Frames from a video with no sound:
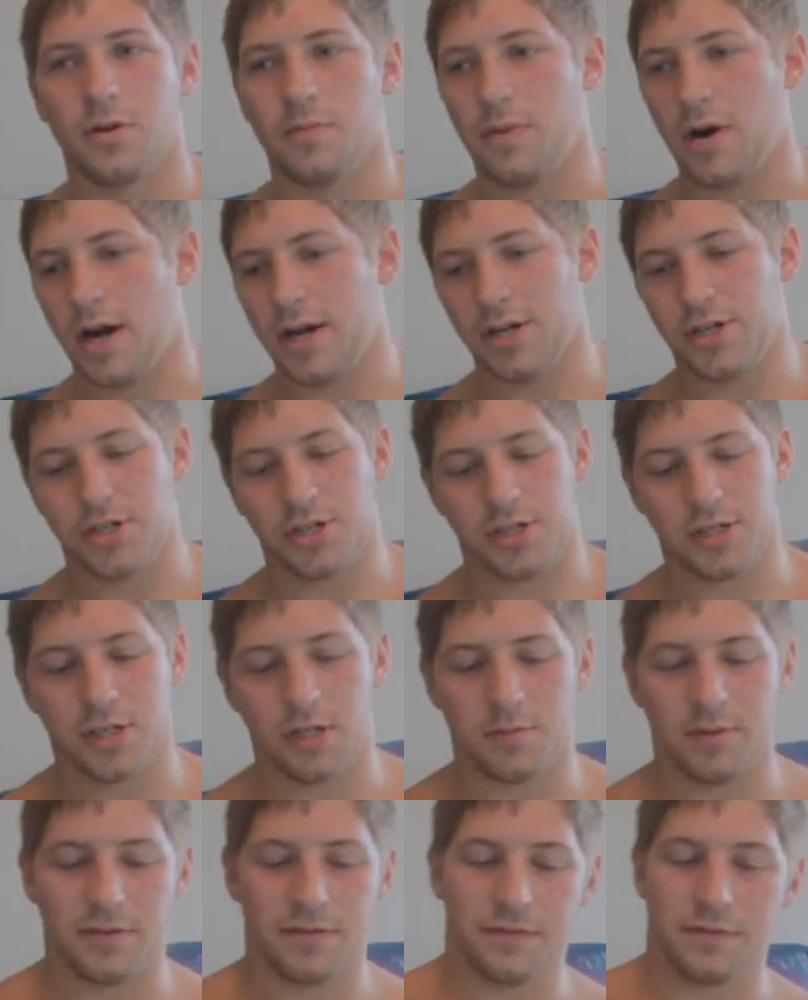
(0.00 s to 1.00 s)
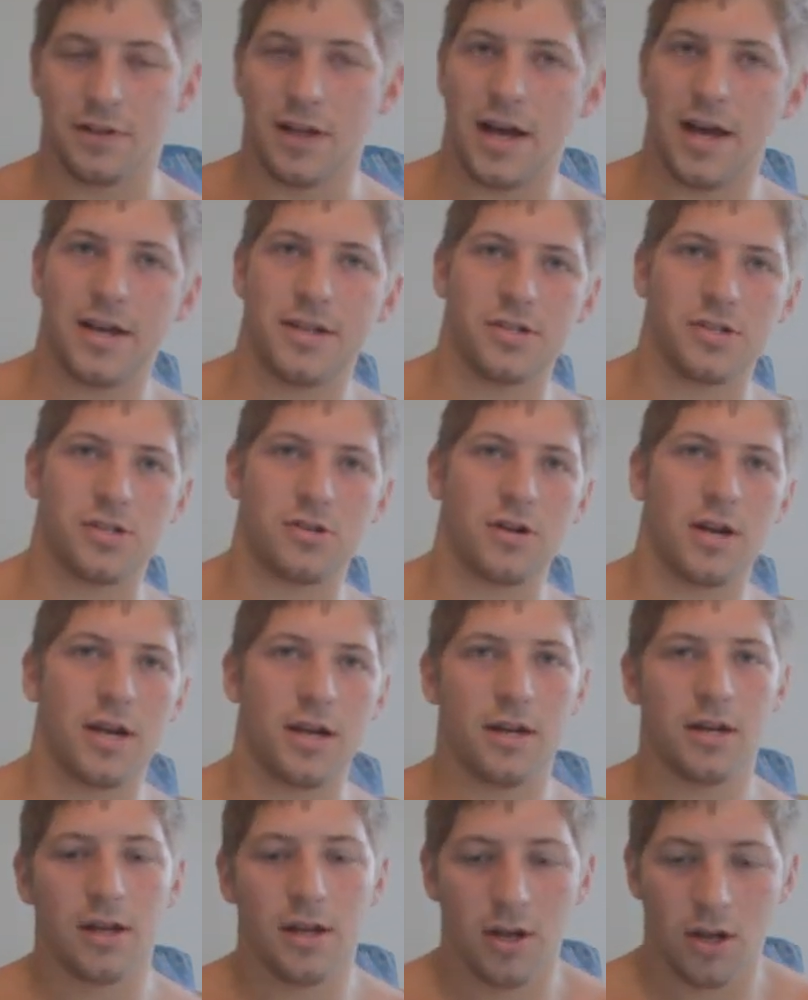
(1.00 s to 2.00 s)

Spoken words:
your body should still be flat and straight.